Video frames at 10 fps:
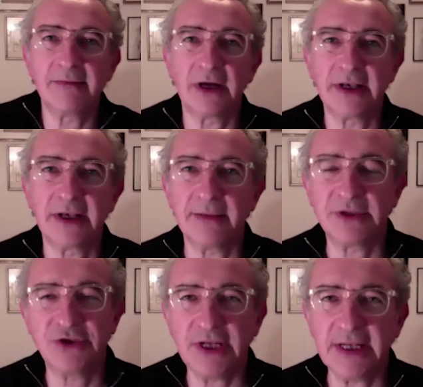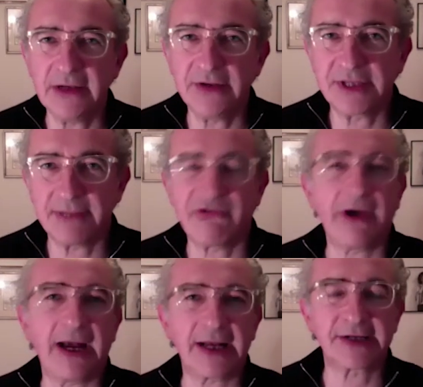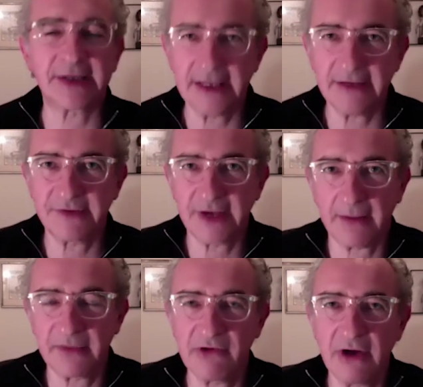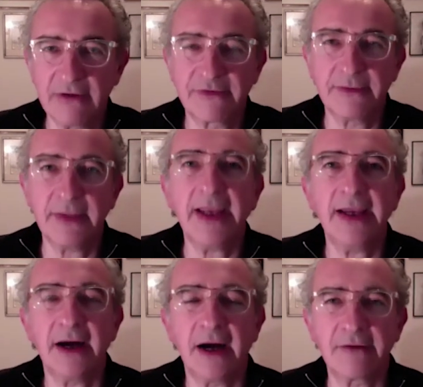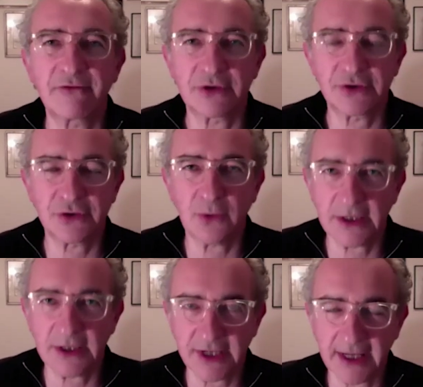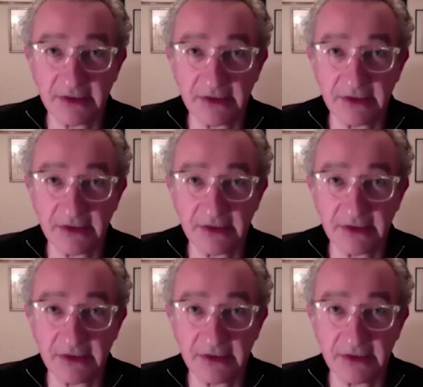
her name was Jean Lucy Pratt and lived up the road from me uh, for a short while. She kept a